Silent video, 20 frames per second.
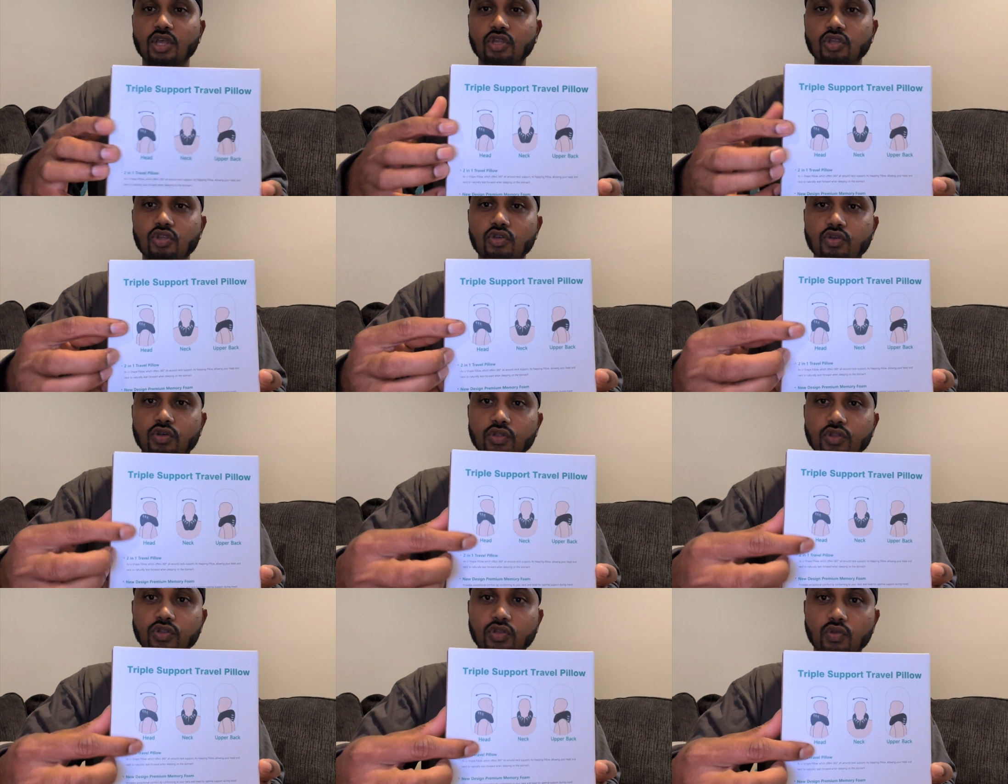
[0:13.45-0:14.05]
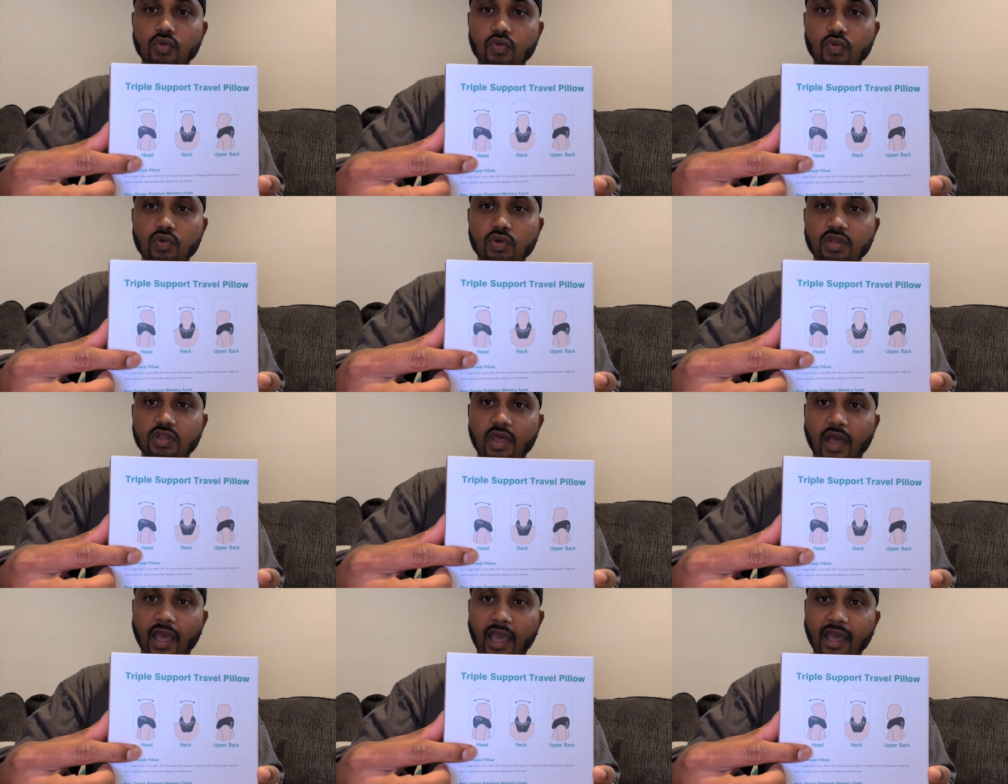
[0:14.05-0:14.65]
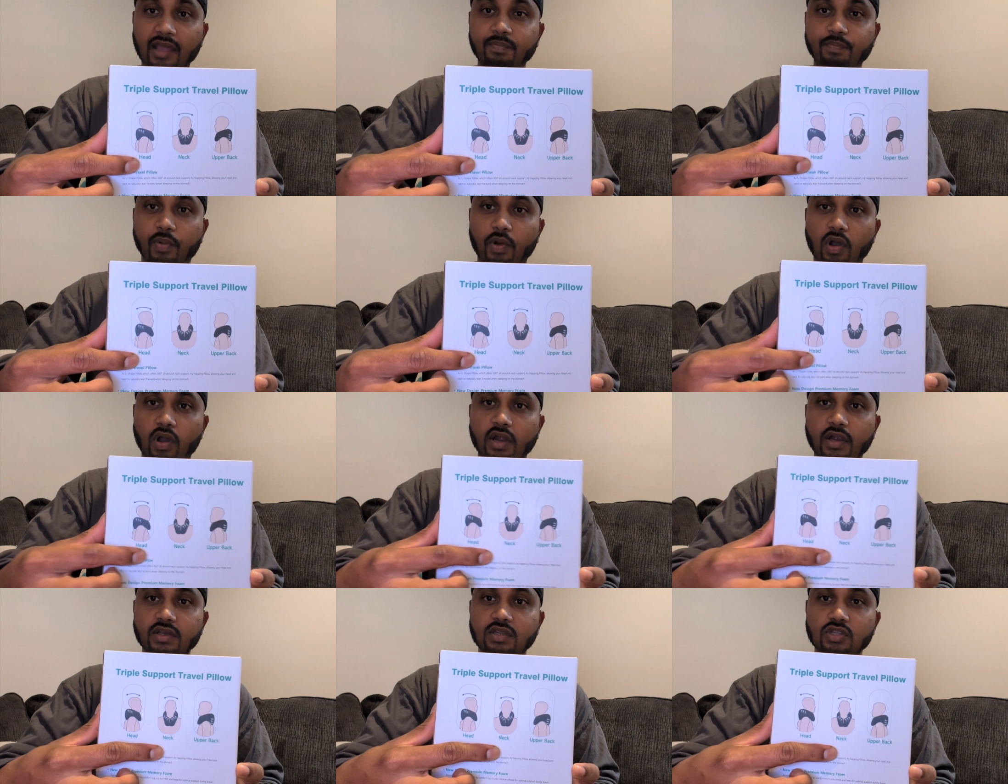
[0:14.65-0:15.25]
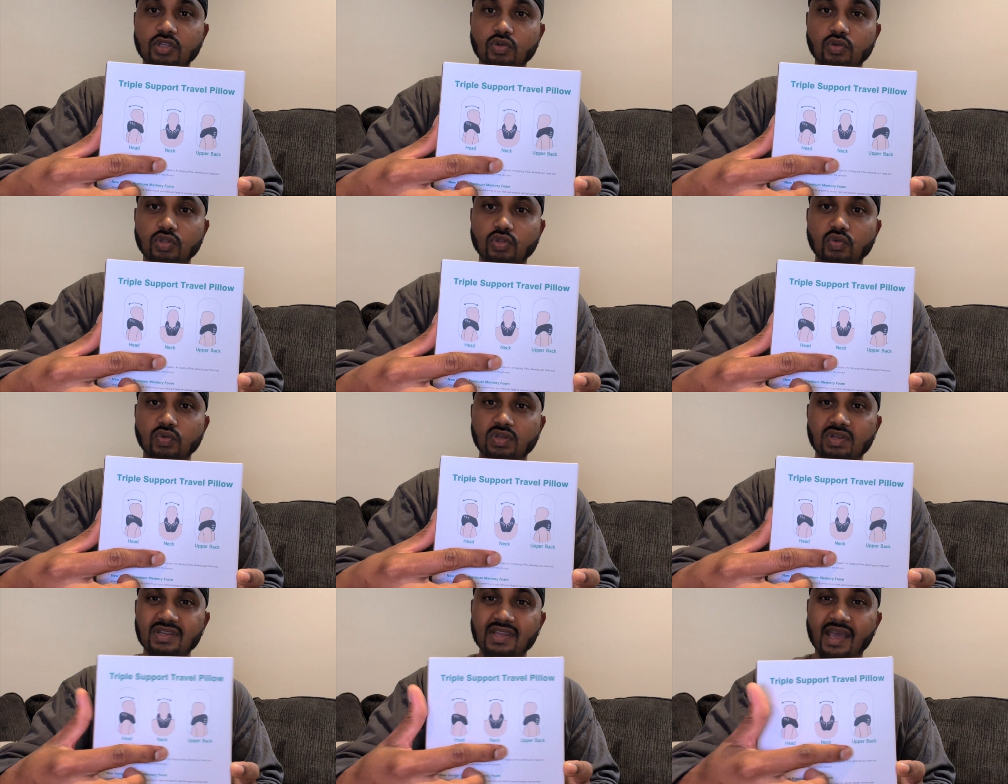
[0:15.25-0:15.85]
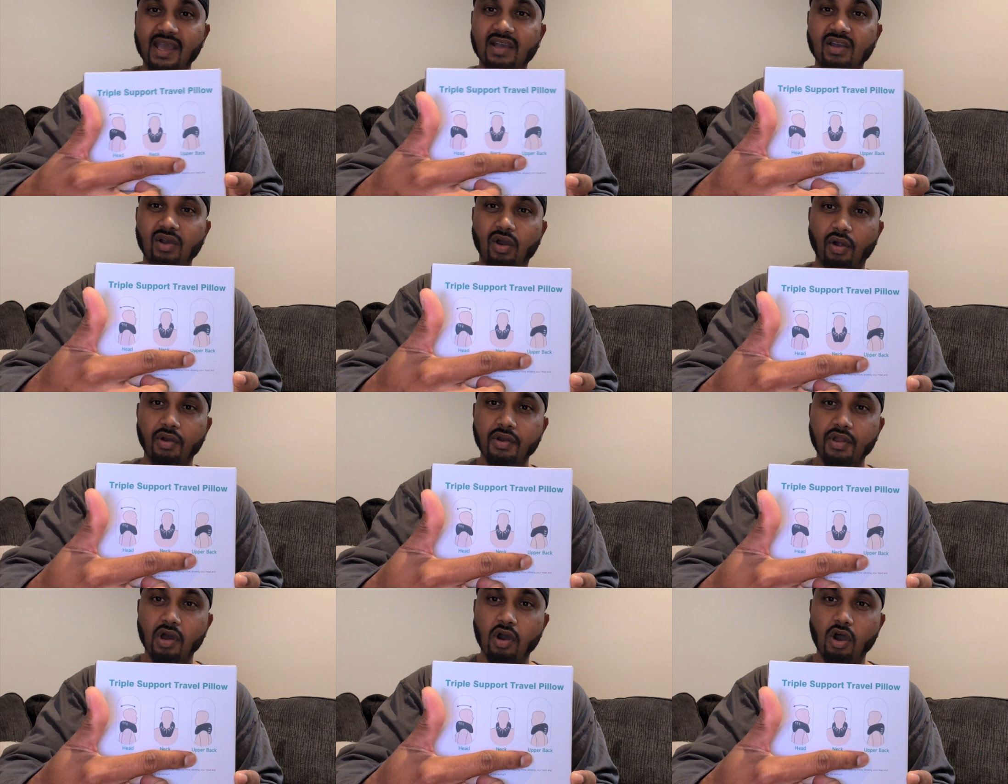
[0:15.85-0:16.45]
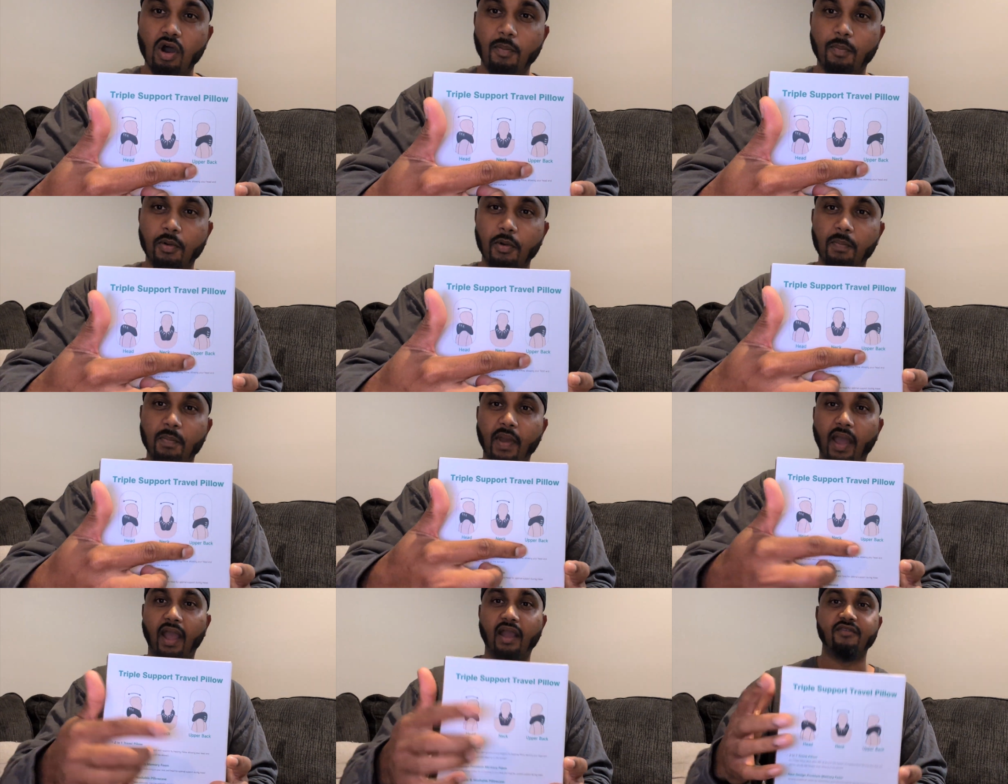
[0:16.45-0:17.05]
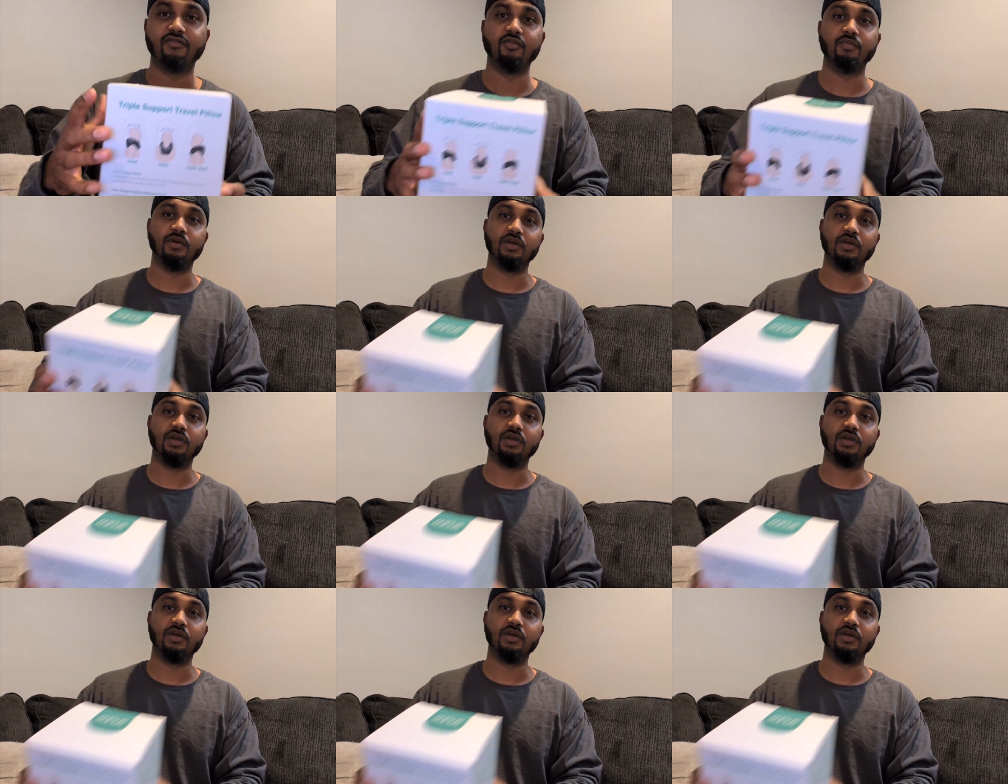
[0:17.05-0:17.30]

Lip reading: You could do the head part, you could do the neck, or the upper back from